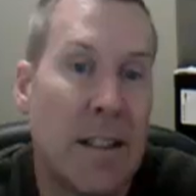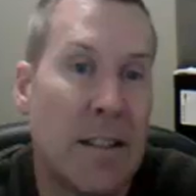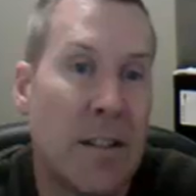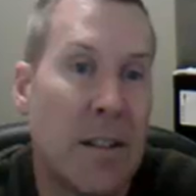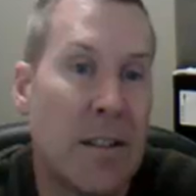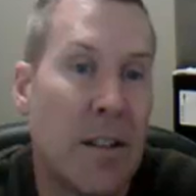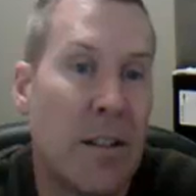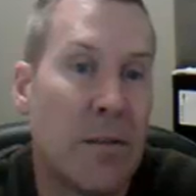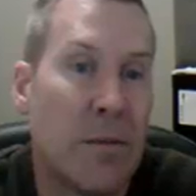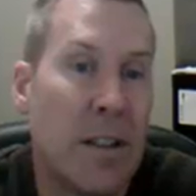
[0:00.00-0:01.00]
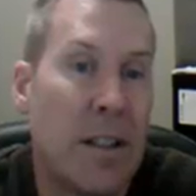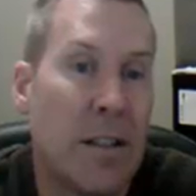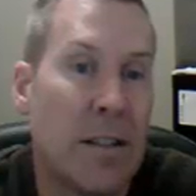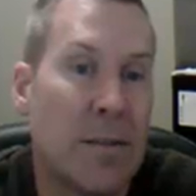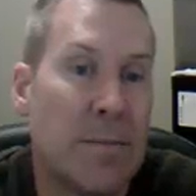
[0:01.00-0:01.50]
And so that's all right here.